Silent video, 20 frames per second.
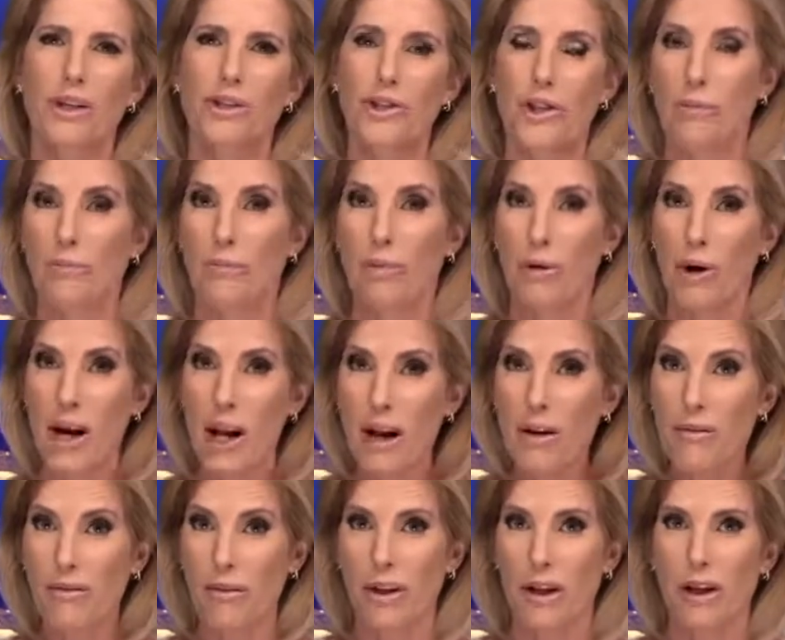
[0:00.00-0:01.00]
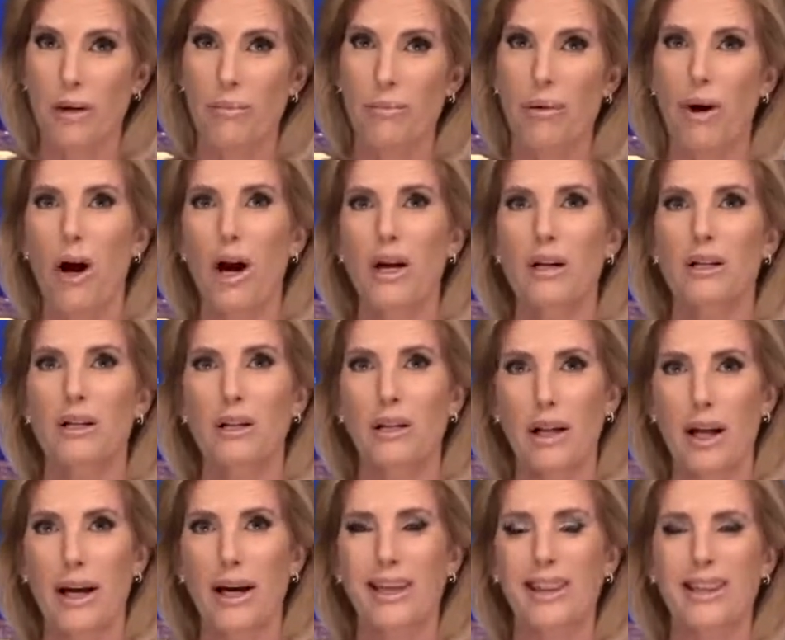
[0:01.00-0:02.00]
She bravely brought to
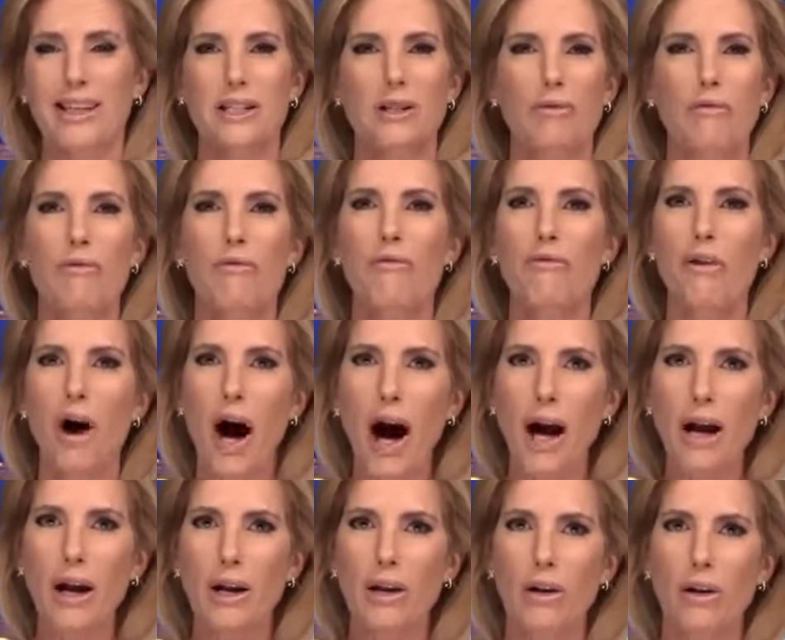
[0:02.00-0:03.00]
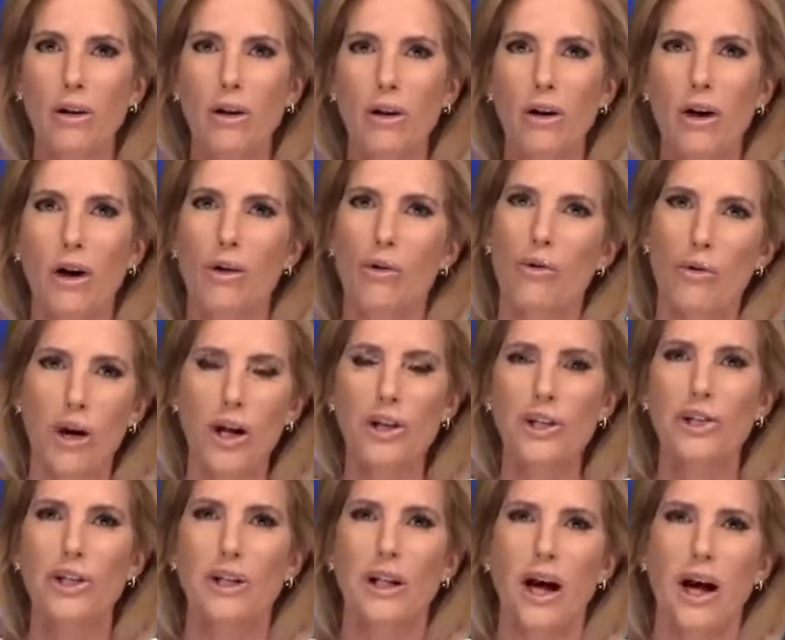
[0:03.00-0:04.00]
light this vile
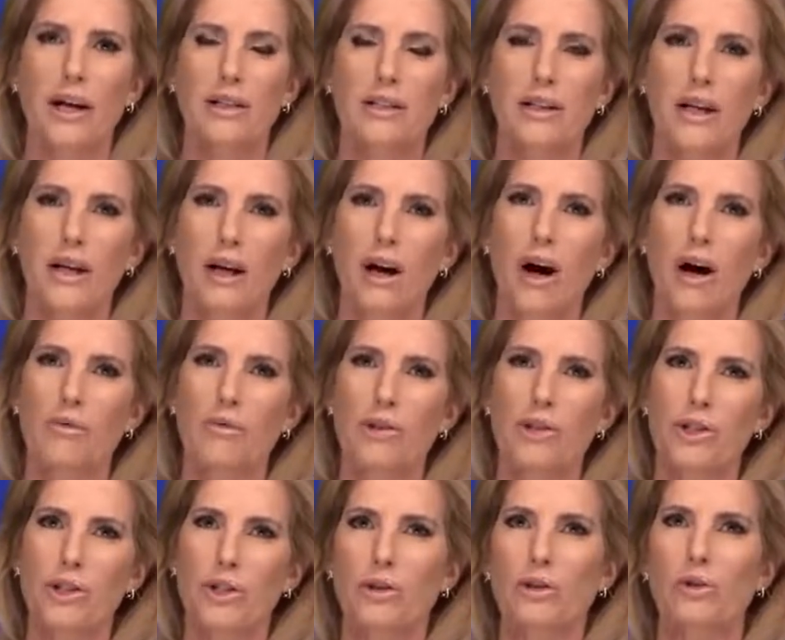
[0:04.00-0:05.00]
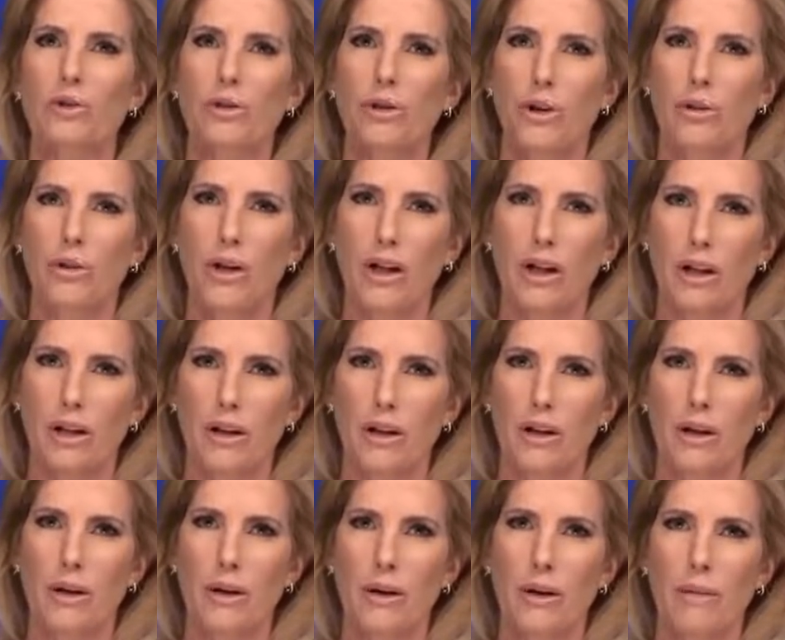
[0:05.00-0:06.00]
racializing of her school
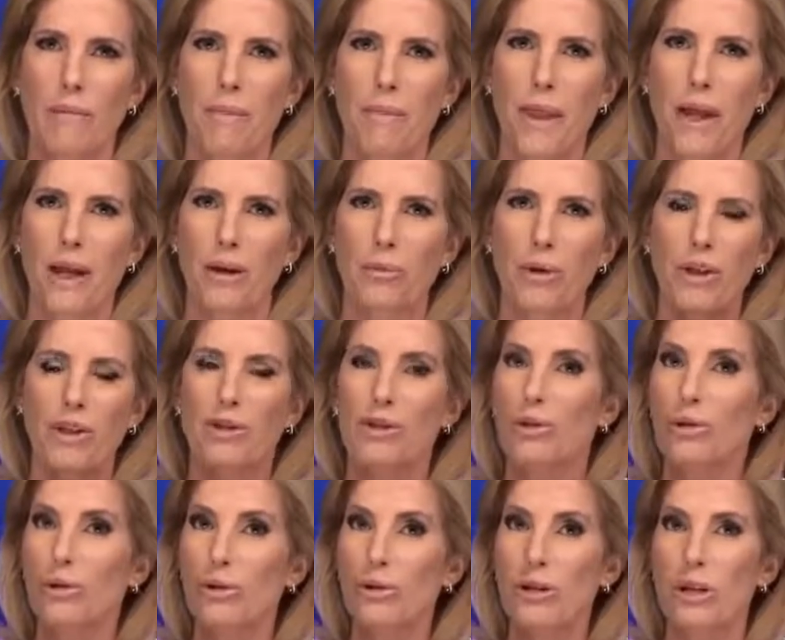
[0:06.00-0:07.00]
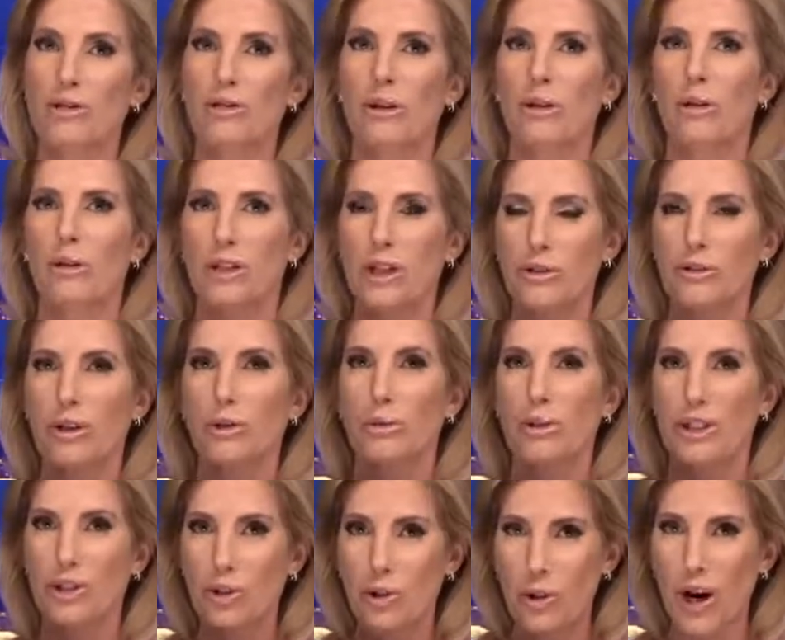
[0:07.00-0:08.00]
curricula and what the school district
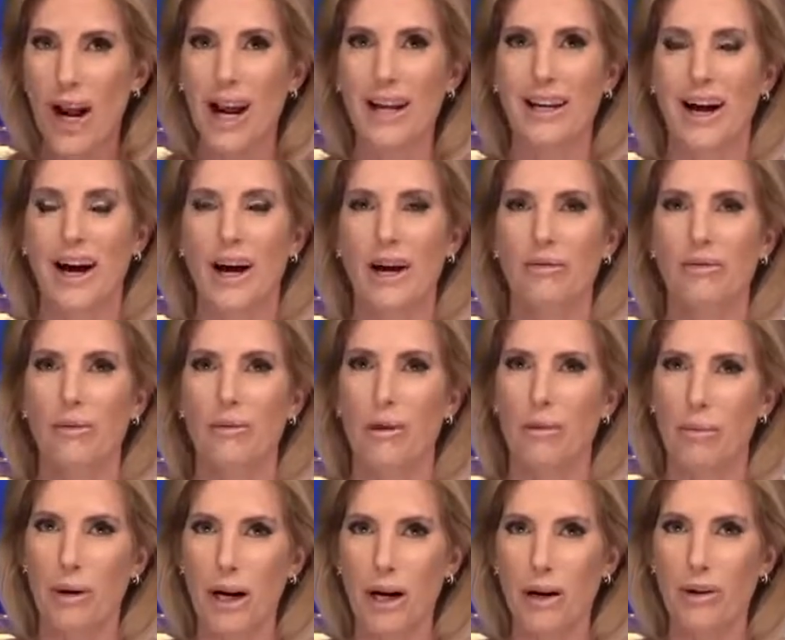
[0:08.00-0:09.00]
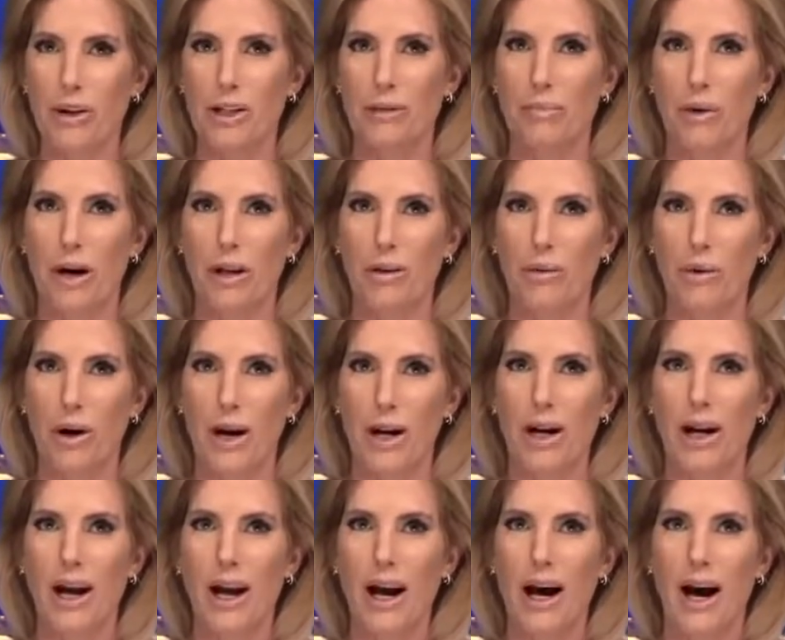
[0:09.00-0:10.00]
was trying to hide from the parents, by the
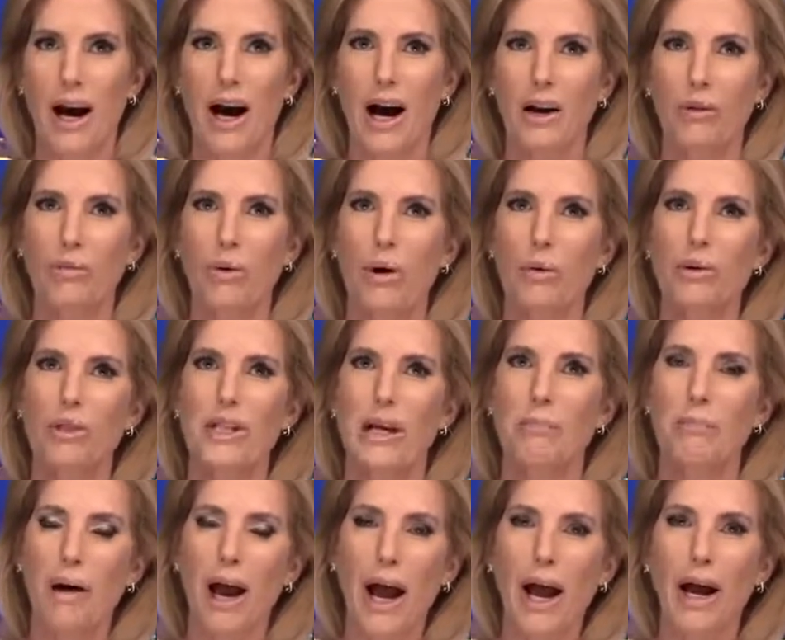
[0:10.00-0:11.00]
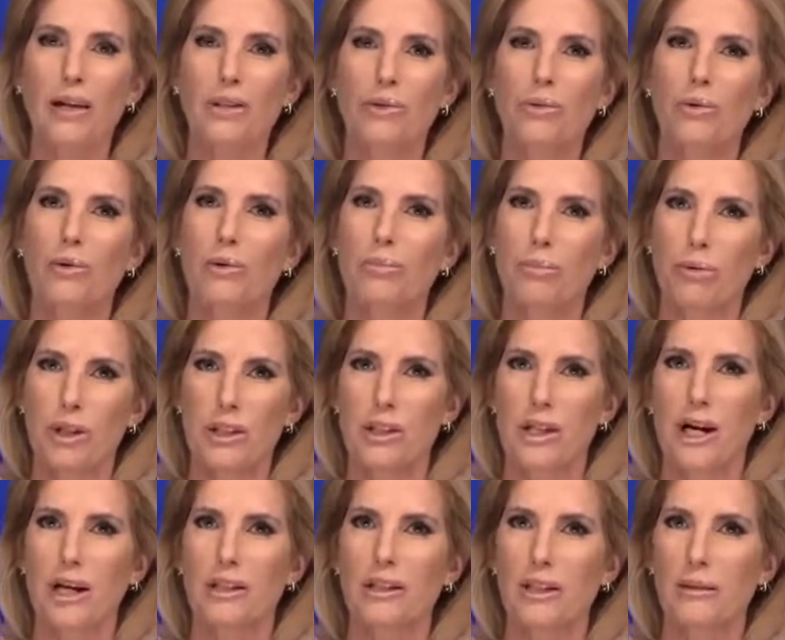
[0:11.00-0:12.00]
way, on what was a
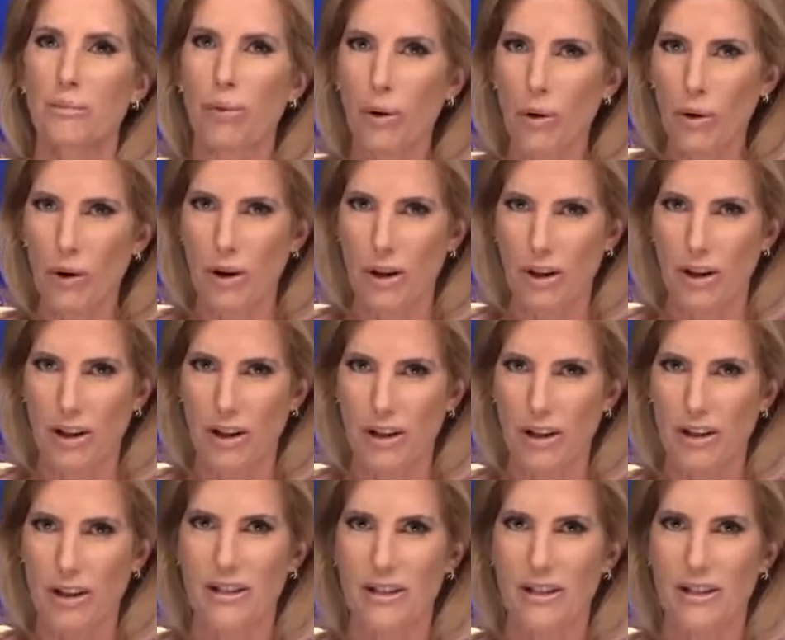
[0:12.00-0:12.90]
password-protected portal.